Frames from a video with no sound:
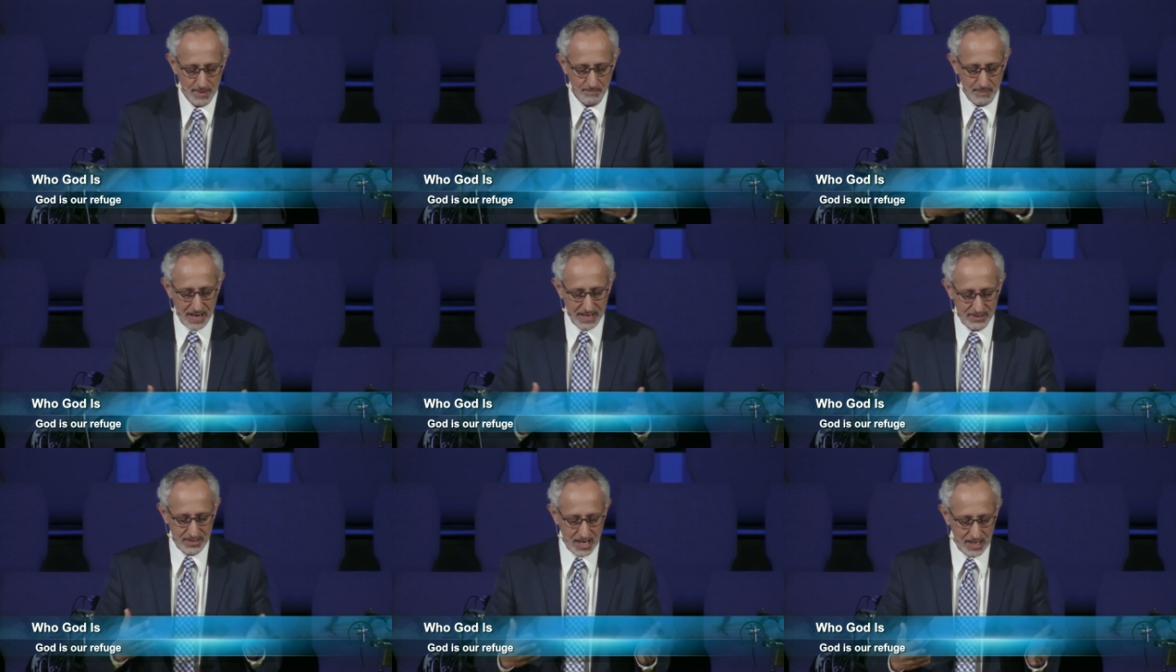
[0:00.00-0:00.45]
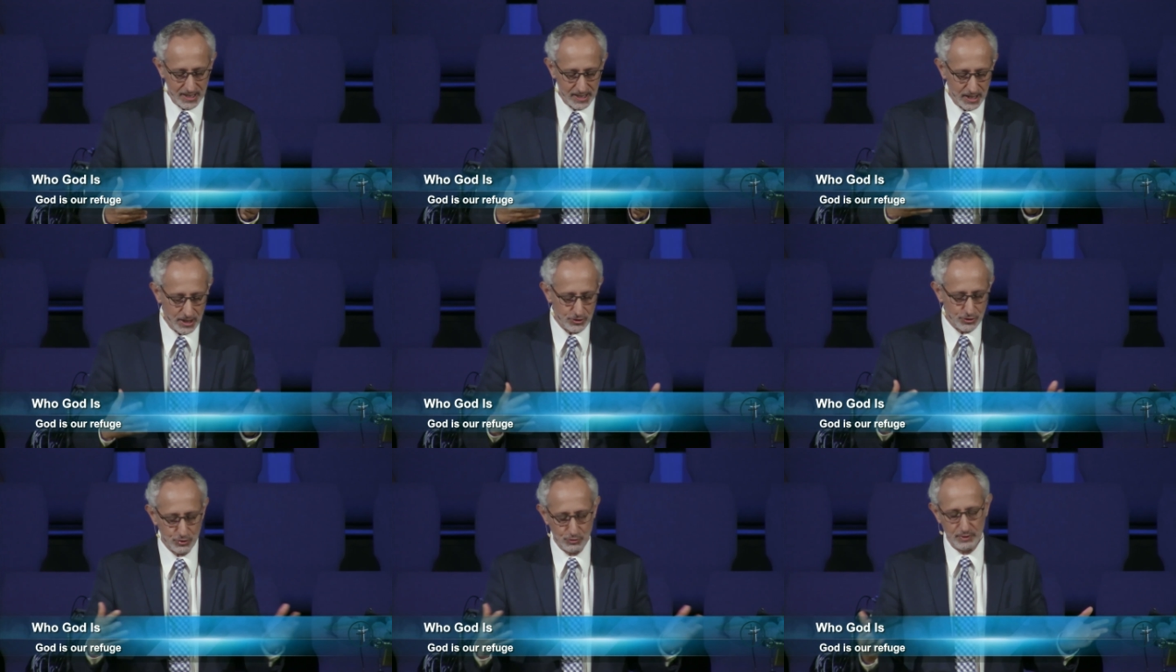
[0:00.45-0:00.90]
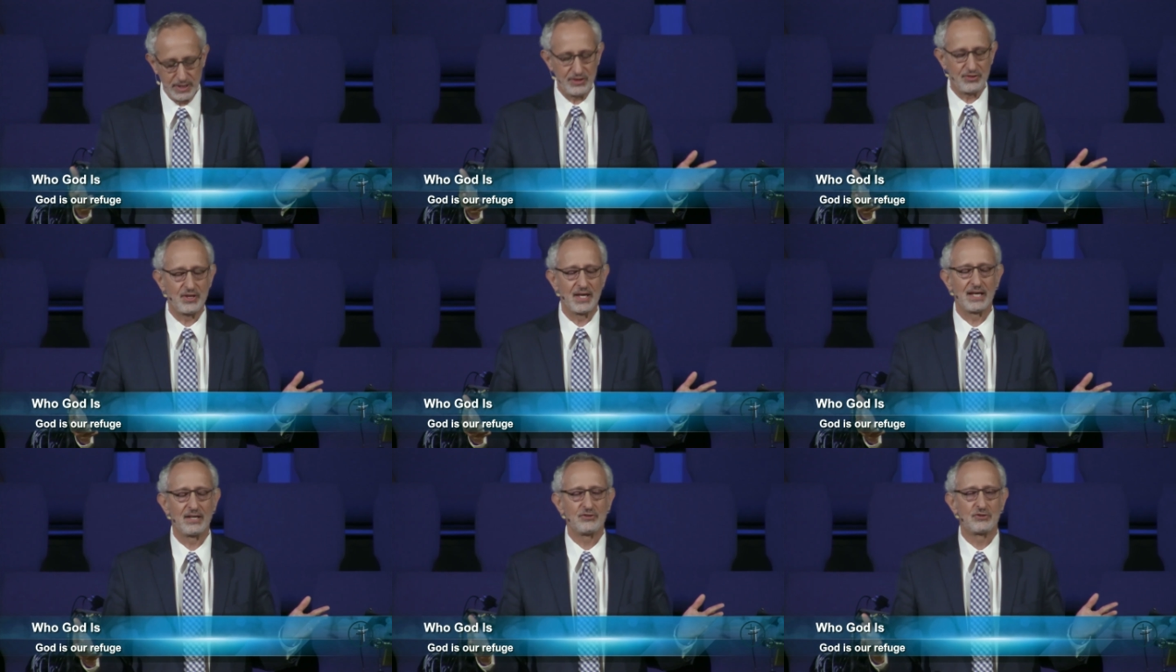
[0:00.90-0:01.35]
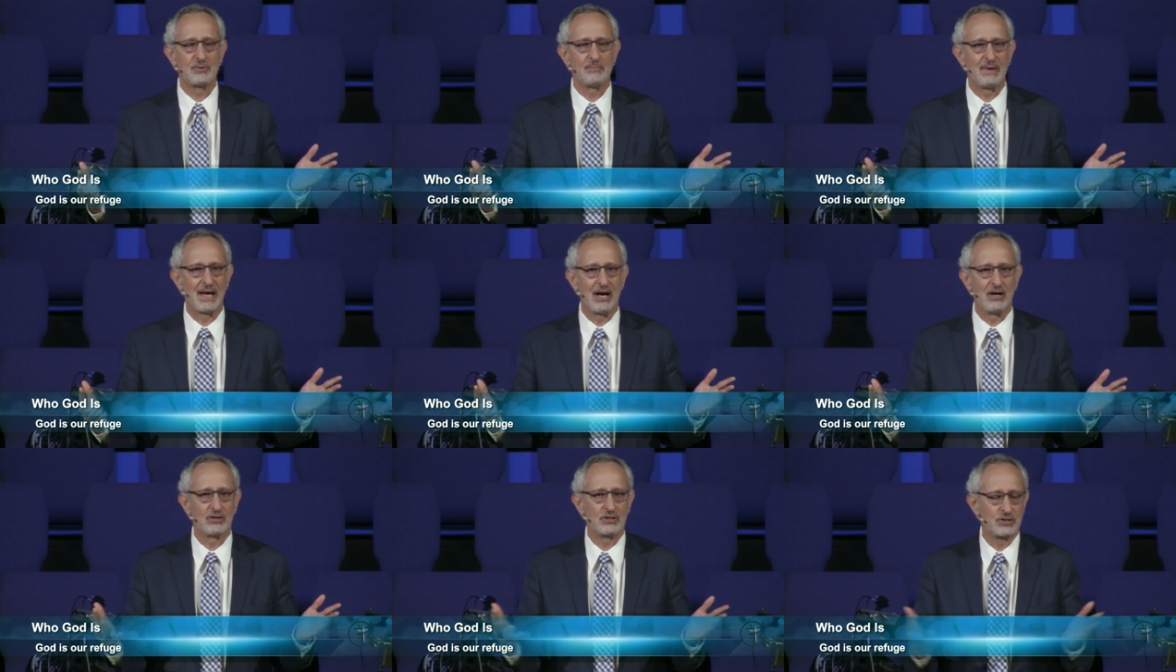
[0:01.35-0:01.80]
by telling us three things
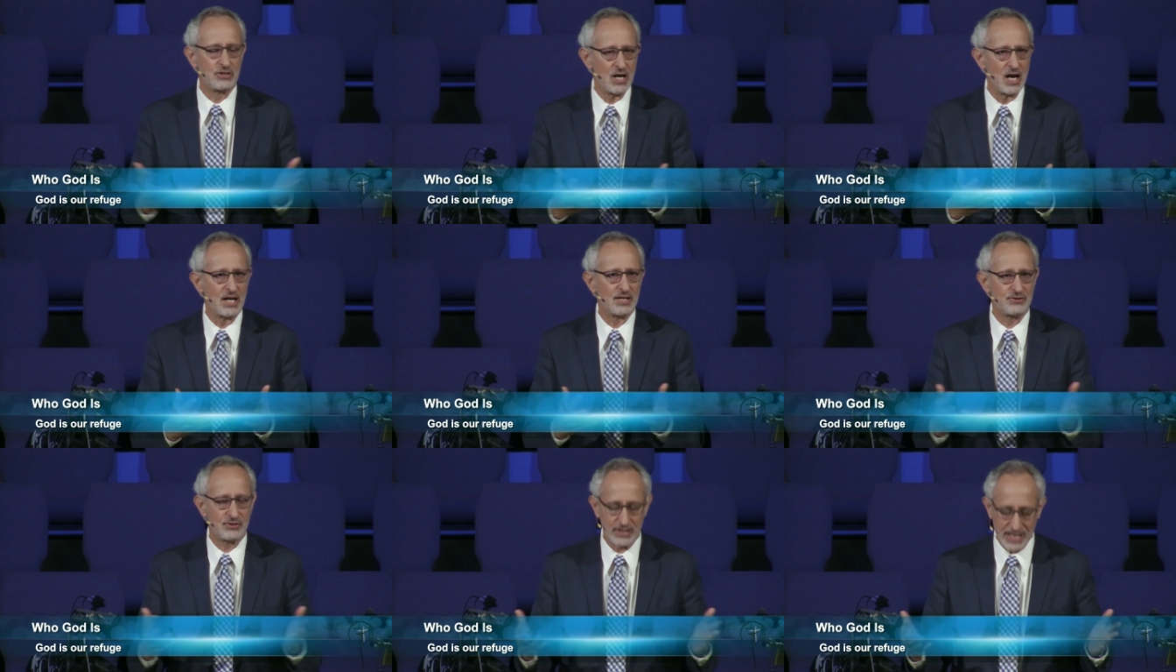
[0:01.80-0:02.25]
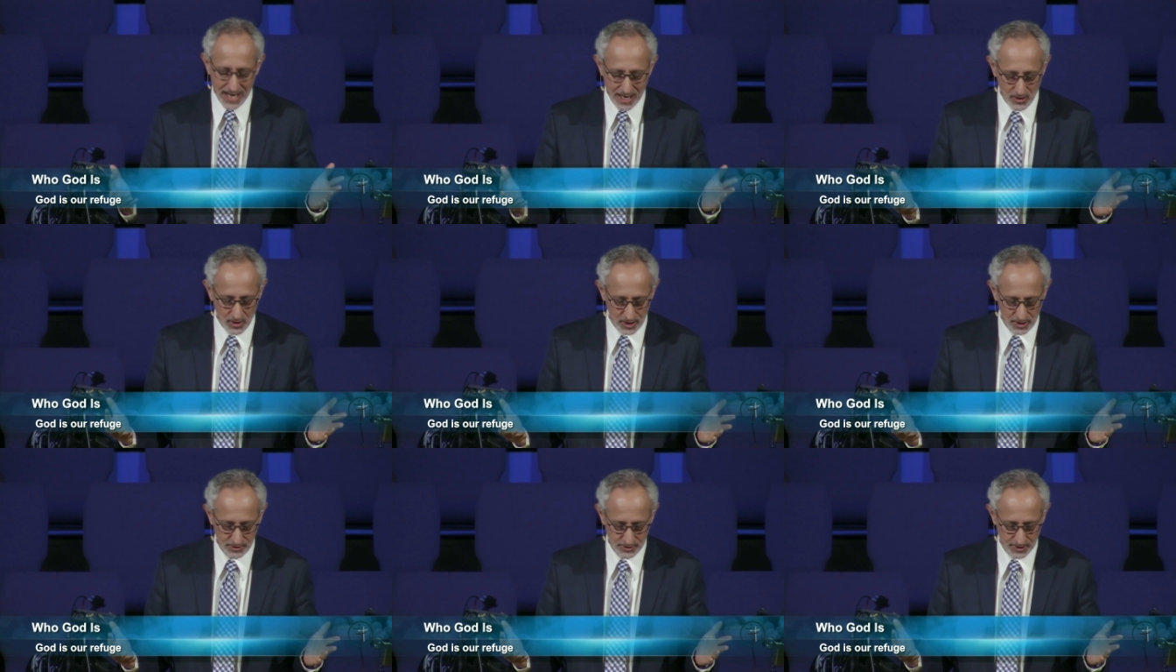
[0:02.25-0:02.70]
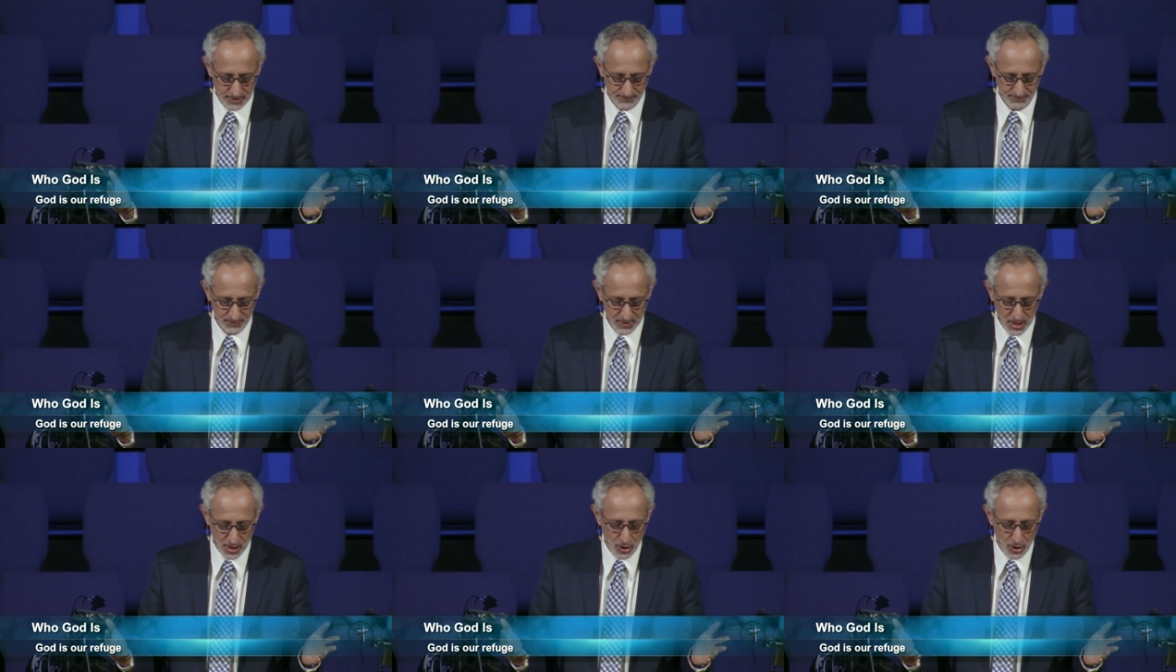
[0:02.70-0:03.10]
about God's character.